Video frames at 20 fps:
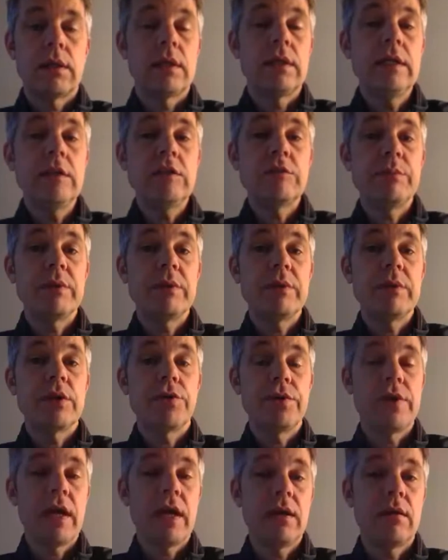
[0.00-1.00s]
need to be
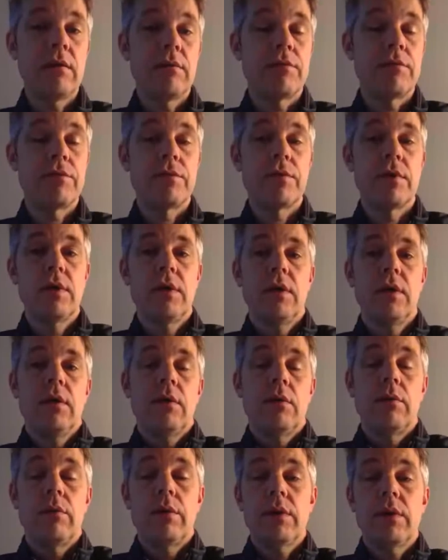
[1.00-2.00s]
creative
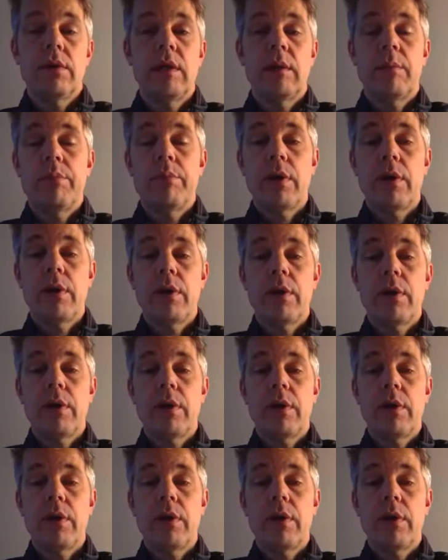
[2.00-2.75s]
with their product